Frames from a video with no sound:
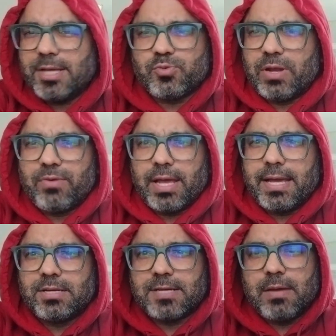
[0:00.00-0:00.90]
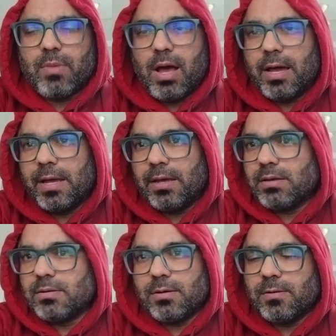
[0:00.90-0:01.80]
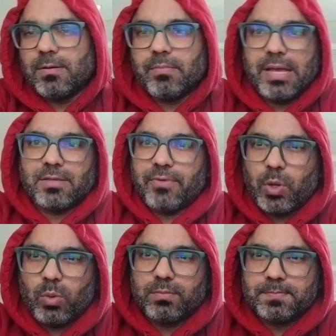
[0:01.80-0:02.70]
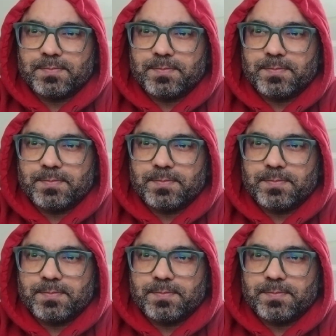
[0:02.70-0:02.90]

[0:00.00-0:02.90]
But yes, whenever I get time, I make the video.